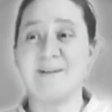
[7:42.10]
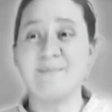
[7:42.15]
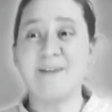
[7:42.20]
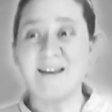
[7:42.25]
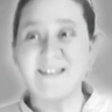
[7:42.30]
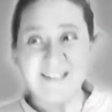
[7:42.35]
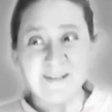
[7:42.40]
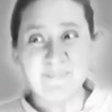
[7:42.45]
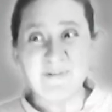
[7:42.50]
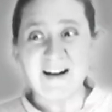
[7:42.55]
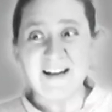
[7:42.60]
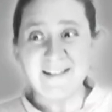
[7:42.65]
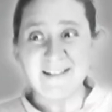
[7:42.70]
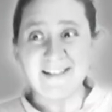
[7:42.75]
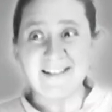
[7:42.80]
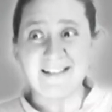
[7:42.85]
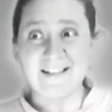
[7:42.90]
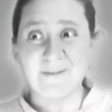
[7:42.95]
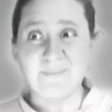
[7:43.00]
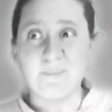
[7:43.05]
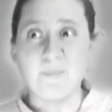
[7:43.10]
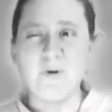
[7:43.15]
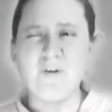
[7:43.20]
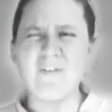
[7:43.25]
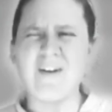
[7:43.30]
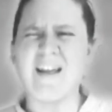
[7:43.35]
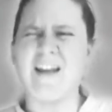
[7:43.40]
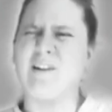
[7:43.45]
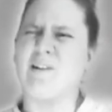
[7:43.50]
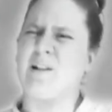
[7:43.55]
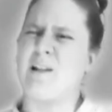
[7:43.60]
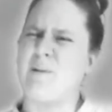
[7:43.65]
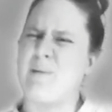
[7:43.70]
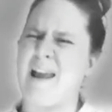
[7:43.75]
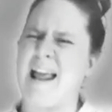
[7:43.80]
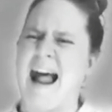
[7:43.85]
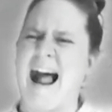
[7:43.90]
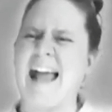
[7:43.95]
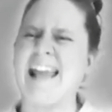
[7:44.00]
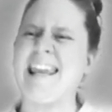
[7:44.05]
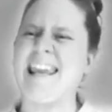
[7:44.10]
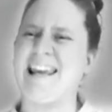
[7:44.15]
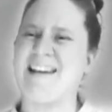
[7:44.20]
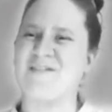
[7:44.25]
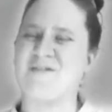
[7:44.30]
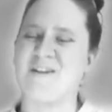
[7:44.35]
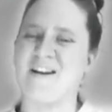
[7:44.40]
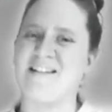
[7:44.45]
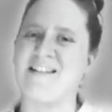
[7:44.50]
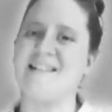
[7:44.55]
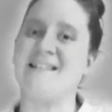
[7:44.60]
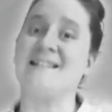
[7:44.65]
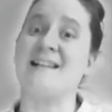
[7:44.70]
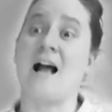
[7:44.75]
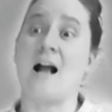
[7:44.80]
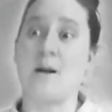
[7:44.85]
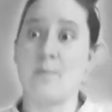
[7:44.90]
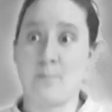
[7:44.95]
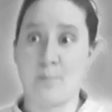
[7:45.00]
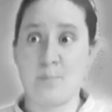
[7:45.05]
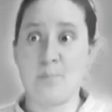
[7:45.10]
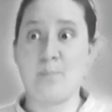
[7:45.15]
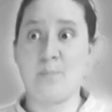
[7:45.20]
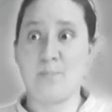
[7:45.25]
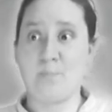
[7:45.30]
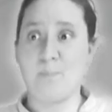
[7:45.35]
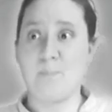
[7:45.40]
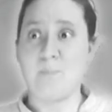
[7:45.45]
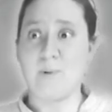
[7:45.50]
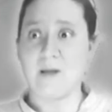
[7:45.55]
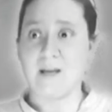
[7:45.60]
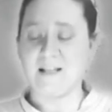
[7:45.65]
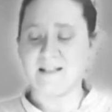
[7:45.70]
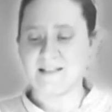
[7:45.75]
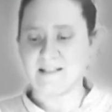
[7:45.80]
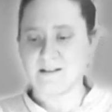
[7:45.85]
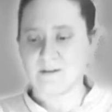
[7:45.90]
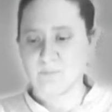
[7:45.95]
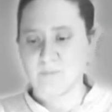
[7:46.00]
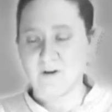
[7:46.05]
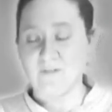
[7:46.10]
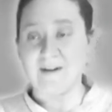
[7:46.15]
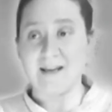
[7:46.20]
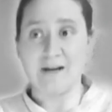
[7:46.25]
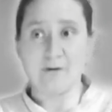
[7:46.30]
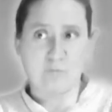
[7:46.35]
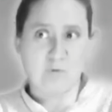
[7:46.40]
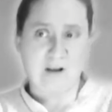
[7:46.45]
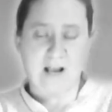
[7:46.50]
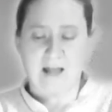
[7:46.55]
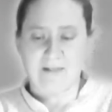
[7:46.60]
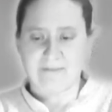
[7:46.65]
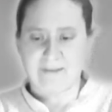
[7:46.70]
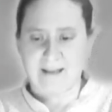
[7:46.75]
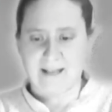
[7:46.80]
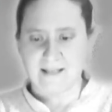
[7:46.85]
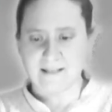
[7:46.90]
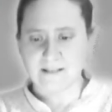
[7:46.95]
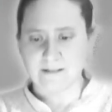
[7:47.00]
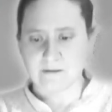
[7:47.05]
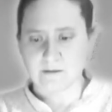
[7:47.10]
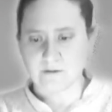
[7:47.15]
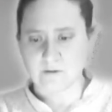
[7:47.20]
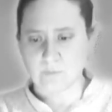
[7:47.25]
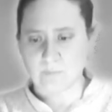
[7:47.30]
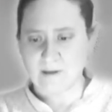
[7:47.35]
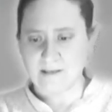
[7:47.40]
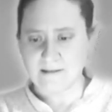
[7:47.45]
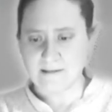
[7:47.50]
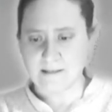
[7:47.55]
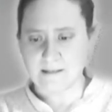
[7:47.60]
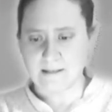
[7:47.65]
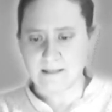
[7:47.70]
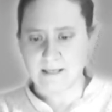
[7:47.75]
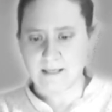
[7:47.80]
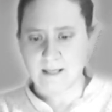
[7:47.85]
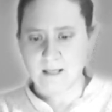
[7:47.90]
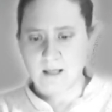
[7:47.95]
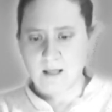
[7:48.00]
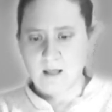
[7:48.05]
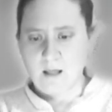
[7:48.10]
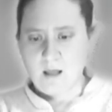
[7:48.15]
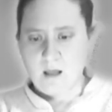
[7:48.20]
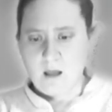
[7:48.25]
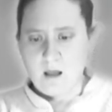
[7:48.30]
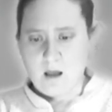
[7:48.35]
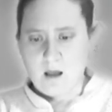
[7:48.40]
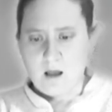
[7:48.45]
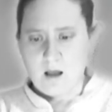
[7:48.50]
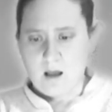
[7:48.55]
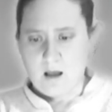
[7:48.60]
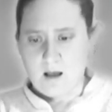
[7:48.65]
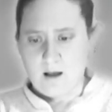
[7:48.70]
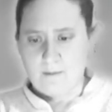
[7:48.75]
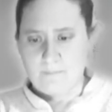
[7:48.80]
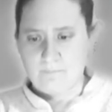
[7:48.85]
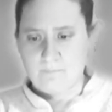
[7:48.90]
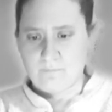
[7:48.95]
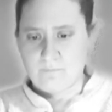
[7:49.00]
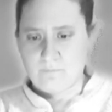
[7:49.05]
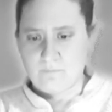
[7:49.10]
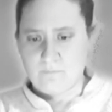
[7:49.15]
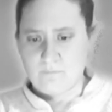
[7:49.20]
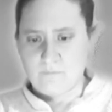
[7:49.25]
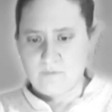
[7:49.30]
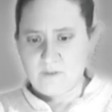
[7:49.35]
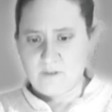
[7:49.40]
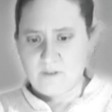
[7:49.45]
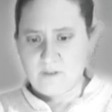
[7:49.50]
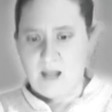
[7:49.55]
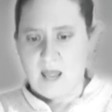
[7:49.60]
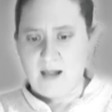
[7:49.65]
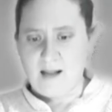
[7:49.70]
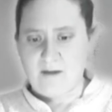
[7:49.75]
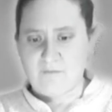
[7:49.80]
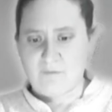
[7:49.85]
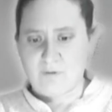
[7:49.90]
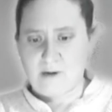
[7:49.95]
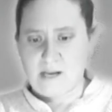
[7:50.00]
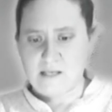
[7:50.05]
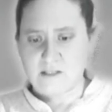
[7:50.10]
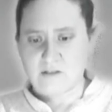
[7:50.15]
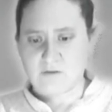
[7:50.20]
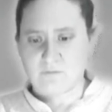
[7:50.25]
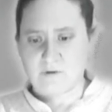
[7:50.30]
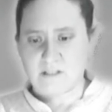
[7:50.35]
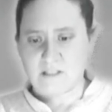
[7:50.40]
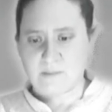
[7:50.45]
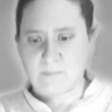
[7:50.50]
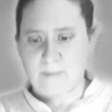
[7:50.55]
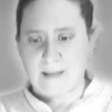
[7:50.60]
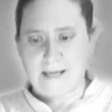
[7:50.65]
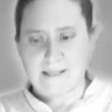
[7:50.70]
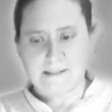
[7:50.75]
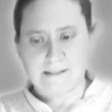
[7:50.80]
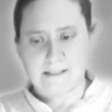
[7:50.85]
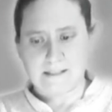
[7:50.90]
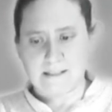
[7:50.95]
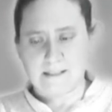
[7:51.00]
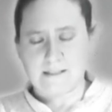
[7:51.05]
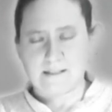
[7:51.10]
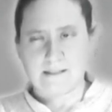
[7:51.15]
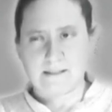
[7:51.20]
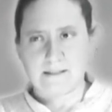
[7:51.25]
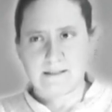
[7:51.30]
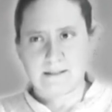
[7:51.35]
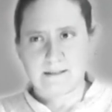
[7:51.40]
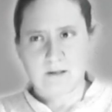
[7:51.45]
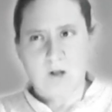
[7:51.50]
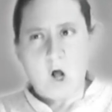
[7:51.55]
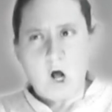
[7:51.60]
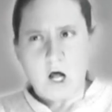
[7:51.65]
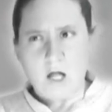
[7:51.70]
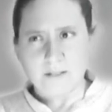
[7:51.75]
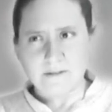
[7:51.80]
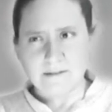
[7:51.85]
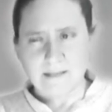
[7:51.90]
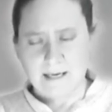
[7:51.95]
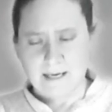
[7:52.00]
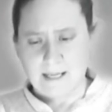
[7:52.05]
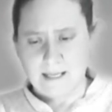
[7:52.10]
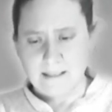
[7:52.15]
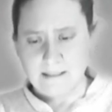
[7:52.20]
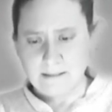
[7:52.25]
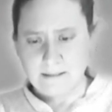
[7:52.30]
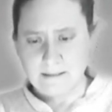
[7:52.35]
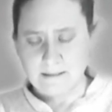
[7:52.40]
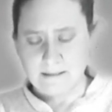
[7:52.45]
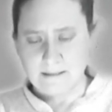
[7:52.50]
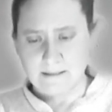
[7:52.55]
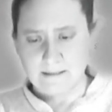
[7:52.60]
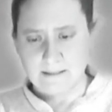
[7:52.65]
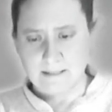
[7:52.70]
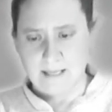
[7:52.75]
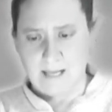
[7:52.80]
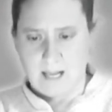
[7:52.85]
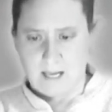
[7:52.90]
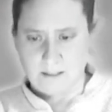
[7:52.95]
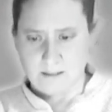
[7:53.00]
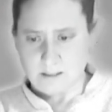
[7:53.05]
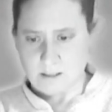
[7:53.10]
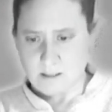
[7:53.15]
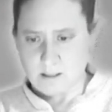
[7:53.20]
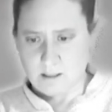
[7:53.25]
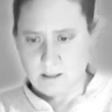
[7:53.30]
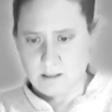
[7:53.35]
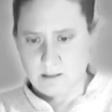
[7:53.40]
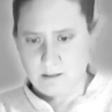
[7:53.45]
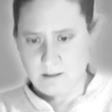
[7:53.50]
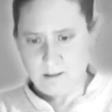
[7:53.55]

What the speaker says: sometimes the price is still moving and you're like, wait, I can't trade this stock, but it's still moving, and we got the answer. So basically, not everyone has to respect this halt, I guess, is the answer.